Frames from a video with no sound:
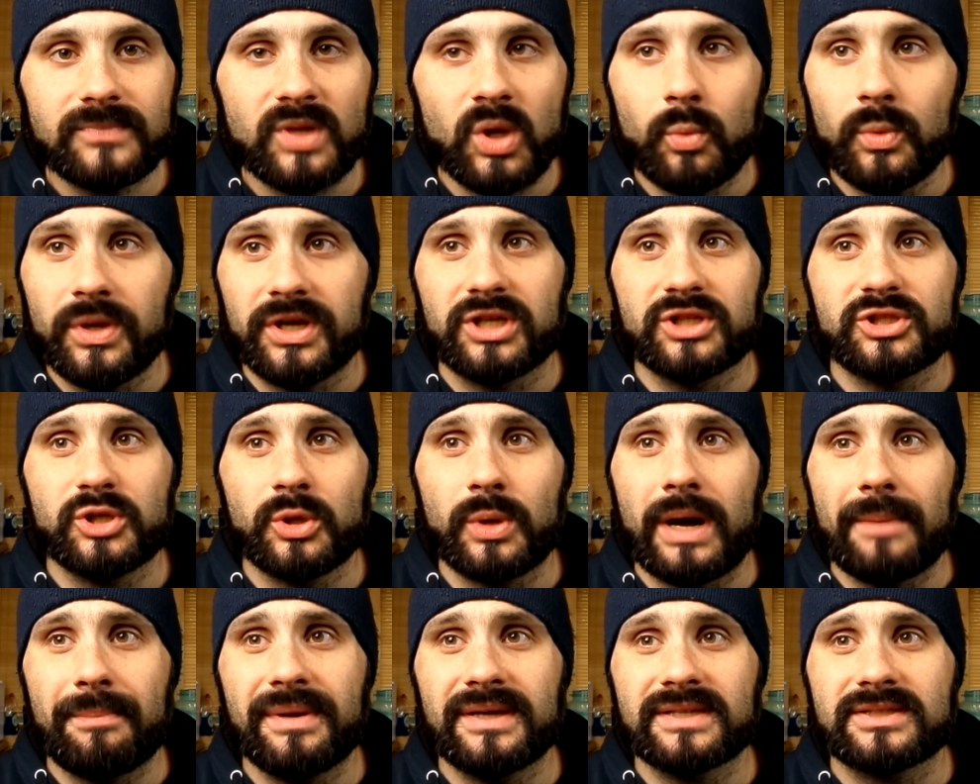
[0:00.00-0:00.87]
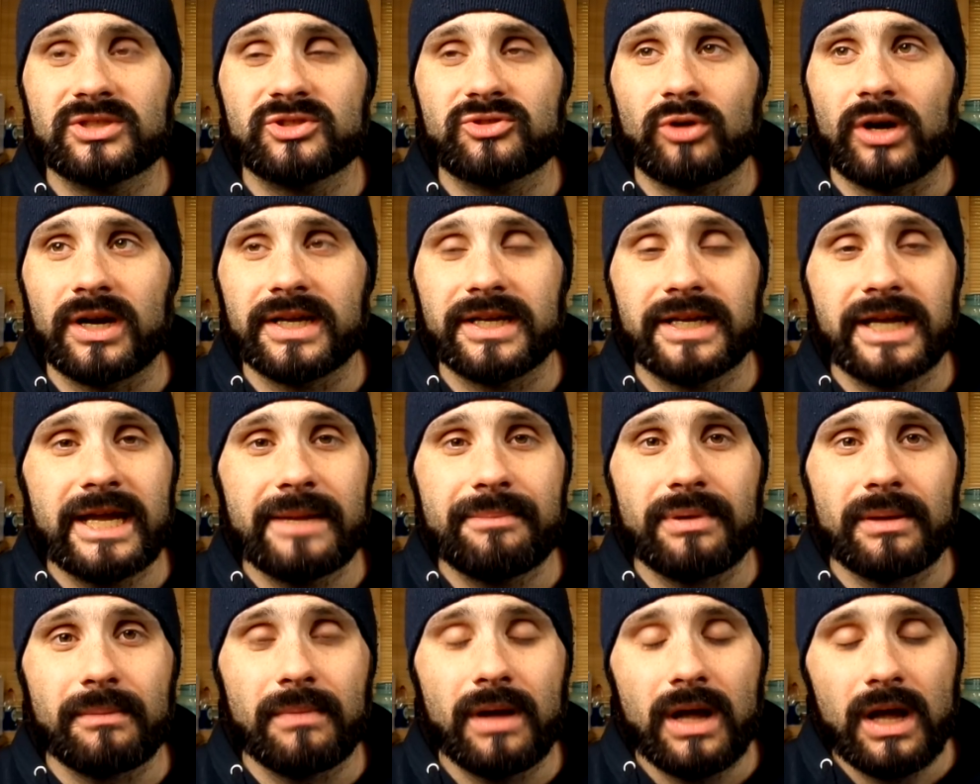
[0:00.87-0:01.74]
We could do our best to try and keep
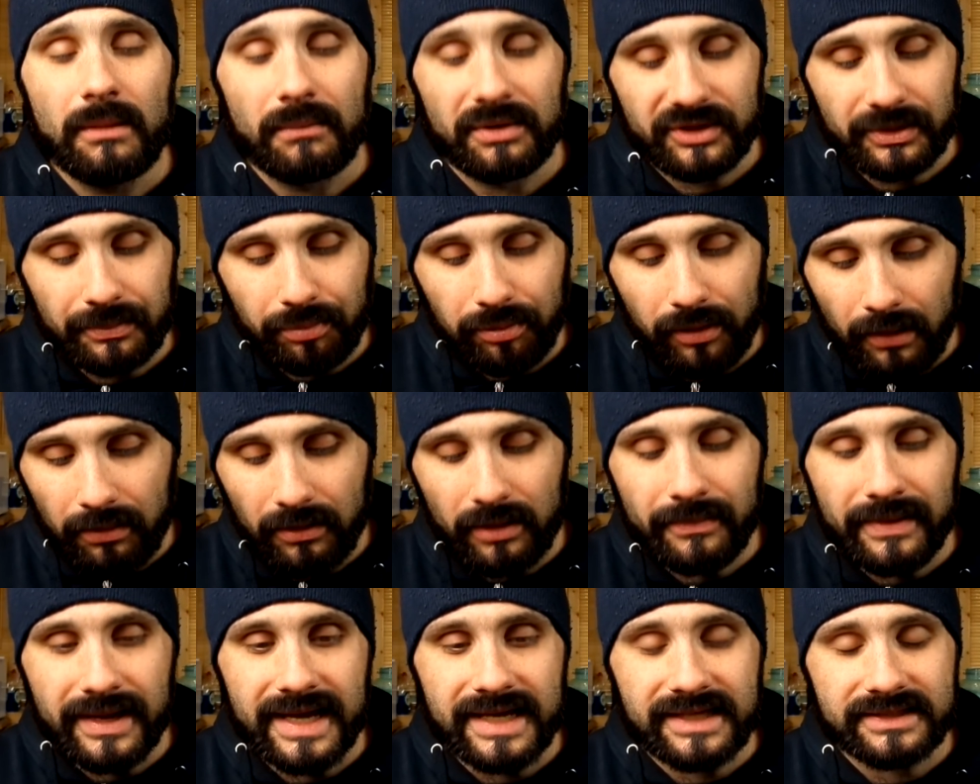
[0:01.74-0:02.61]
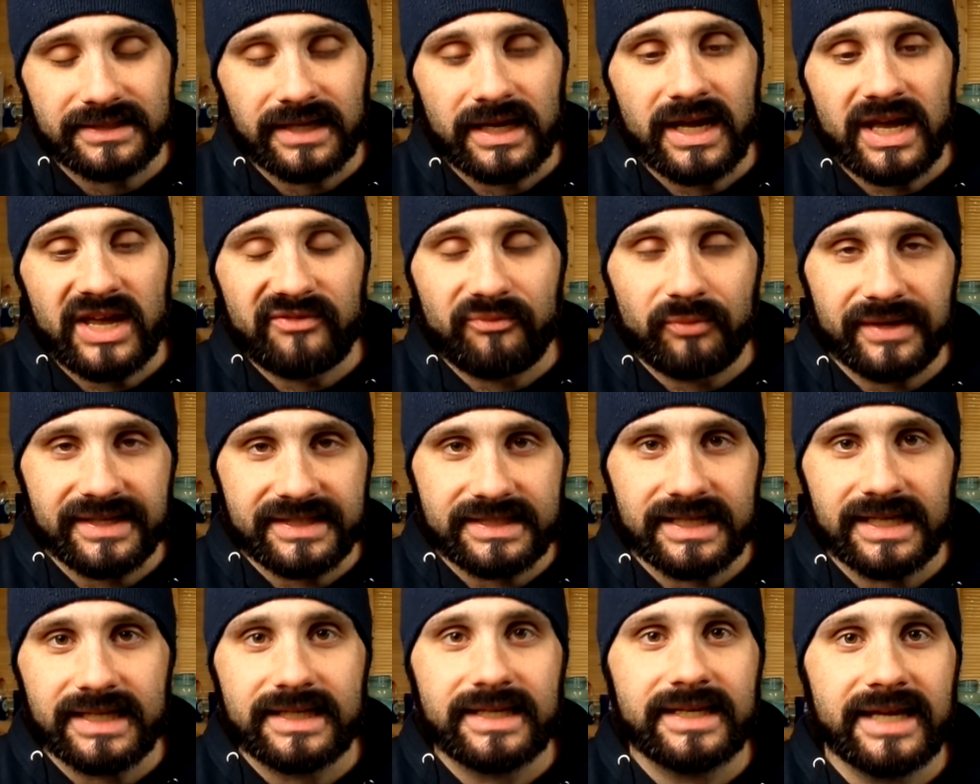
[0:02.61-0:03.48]
him, but the problem is, if we
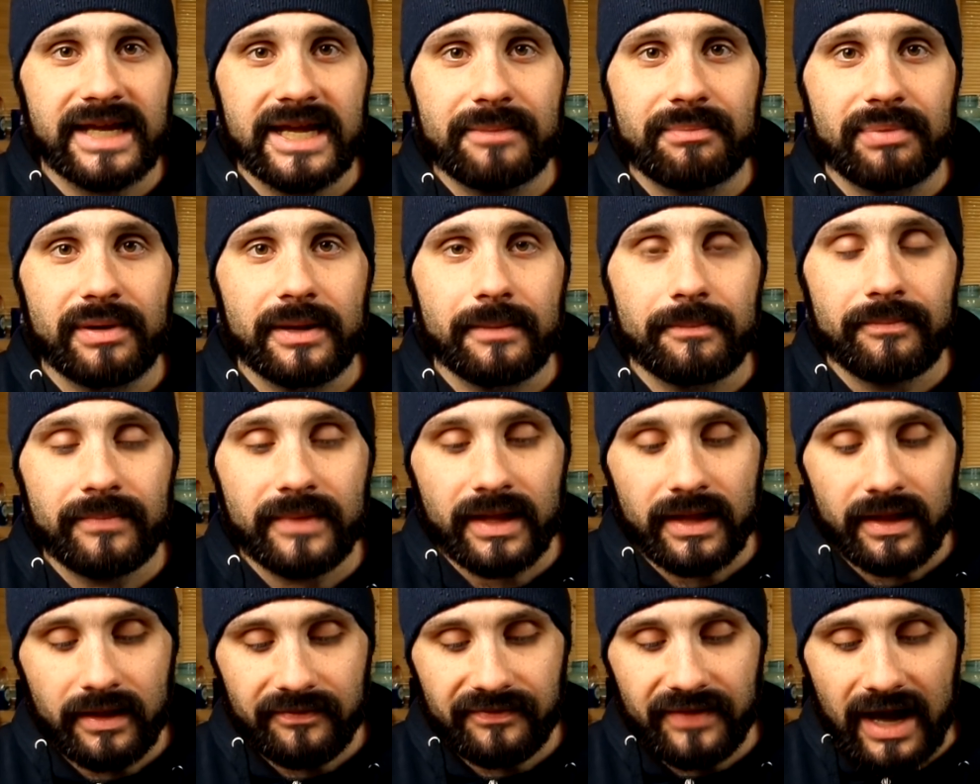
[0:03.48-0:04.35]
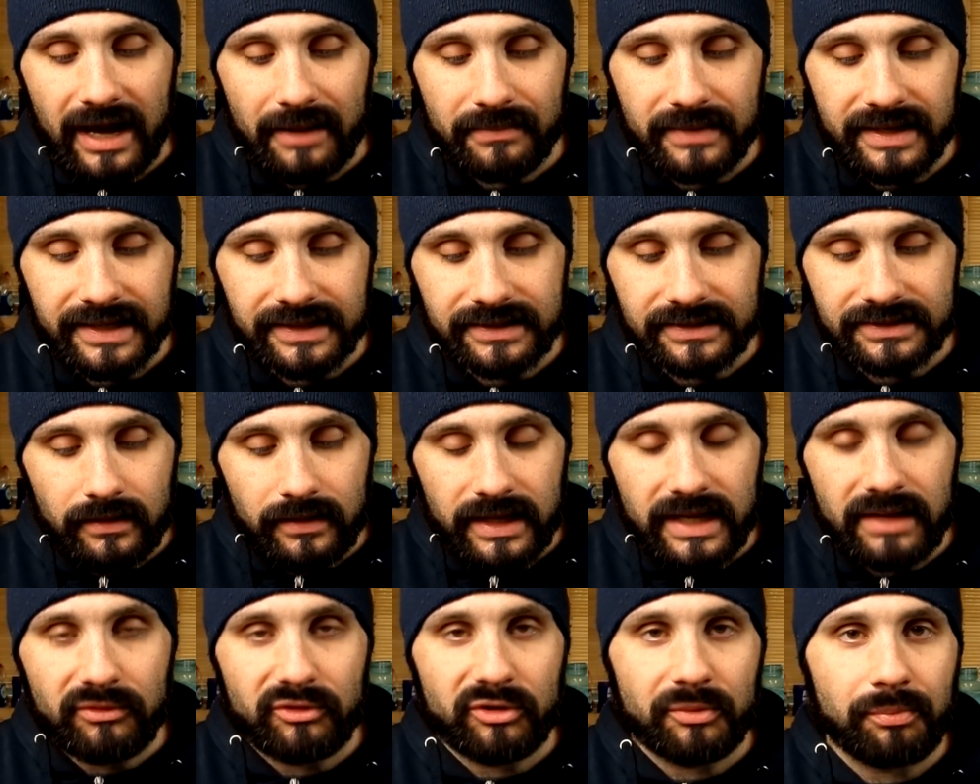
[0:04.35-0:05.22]
did keep him, that means
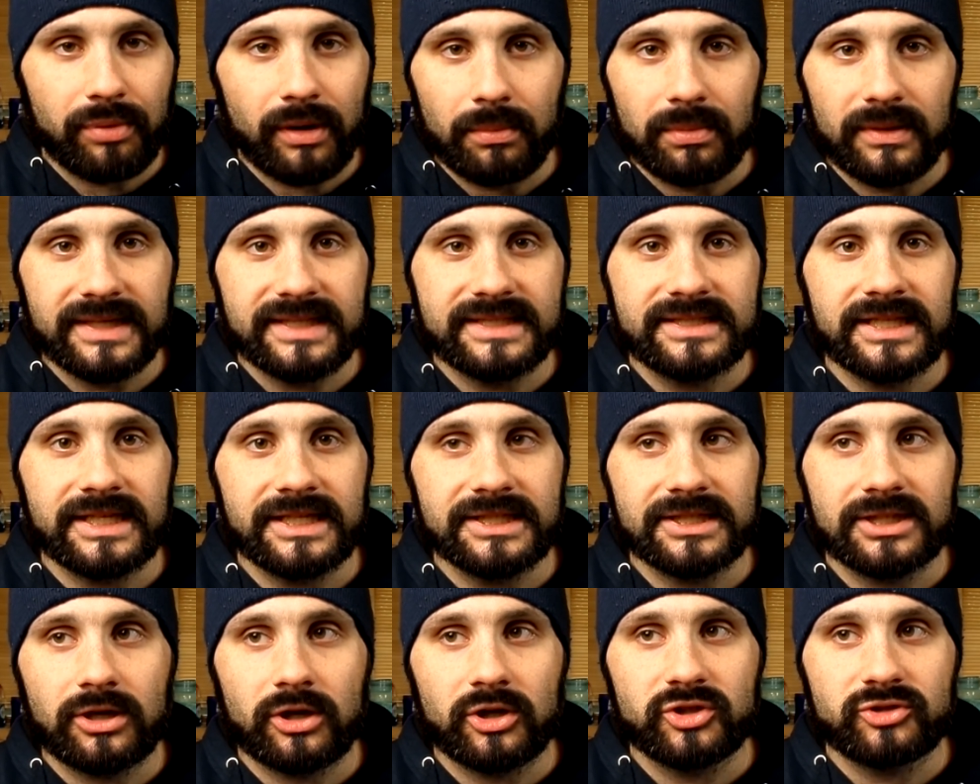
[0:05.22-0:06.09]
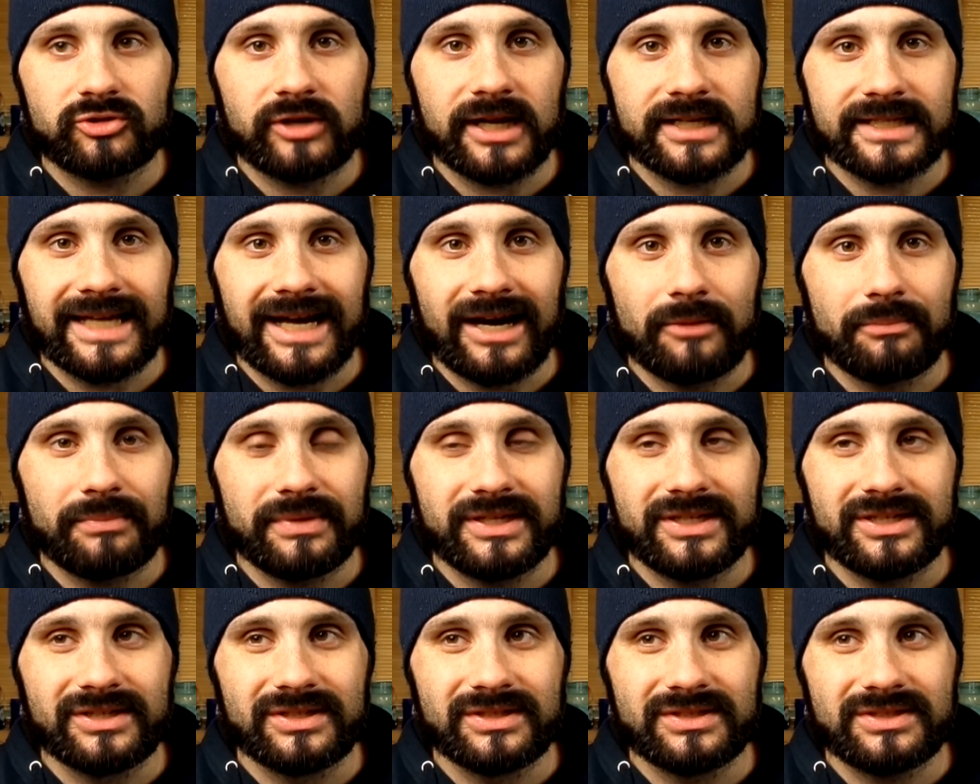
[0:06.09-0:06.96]
he would have probably seen his contract out
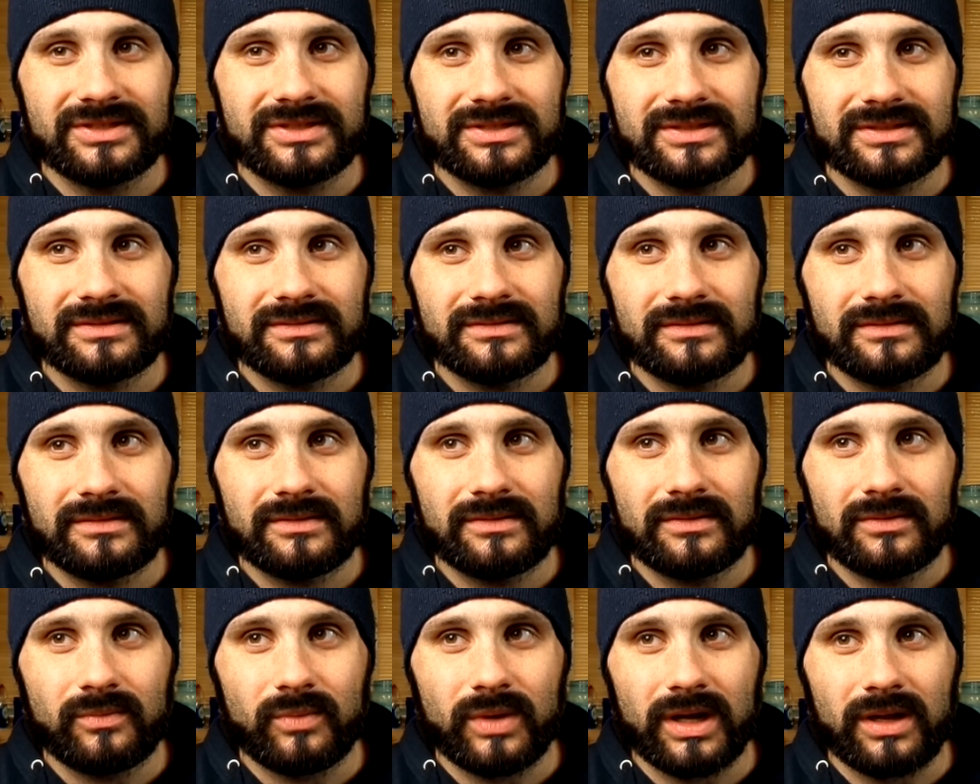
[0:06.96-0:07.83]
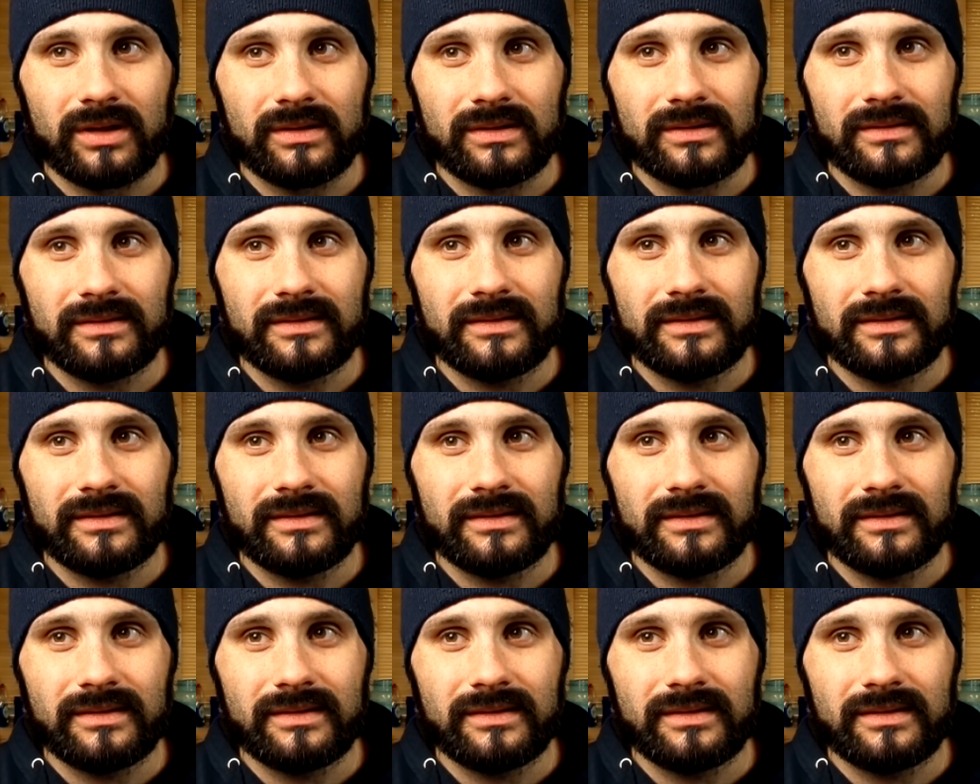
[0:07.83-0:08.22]
because, well,